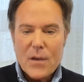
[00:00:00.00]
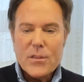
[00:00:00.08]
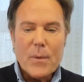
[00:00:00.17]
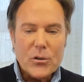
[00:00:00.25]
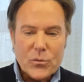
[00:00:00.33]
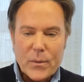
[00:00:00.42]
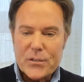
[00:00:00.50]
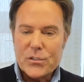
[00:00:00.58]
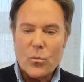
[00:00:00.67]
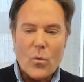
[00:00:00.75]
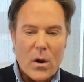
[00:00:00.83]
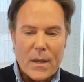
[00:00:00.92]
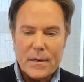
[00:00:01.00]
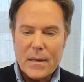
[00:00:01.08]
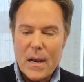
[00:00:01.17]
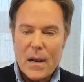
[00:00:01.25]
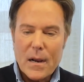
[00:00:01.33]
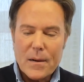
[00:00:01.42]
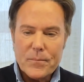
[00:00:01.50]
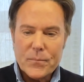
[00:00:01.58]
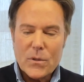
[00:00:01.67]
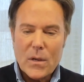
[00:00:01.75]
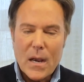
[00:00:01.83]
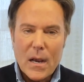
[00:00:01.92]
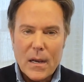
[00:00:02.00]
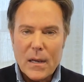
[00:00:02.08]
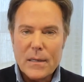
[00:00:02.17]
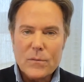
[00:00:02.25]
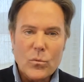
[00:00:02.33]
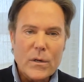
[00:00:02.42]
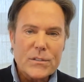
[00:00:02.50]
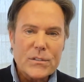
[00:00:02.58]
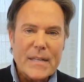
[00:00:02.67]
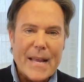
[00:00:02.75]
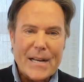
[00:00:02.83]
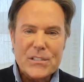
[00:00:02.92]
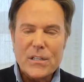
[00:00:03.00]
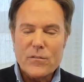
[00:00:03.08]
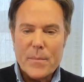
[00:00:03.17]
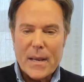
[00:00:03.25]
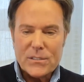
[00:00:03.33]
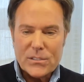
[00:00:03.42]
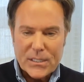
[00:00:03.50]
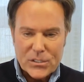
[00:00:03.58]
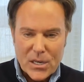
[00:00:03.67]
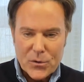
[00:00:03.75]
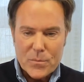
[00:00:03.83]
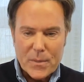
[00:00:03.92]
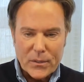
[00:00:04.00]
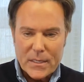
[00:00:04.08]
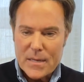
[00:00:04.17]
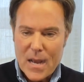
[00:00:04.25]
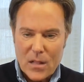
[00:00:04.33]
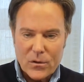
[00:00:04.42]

The most recent one um, uh, was an exit of about $600 million.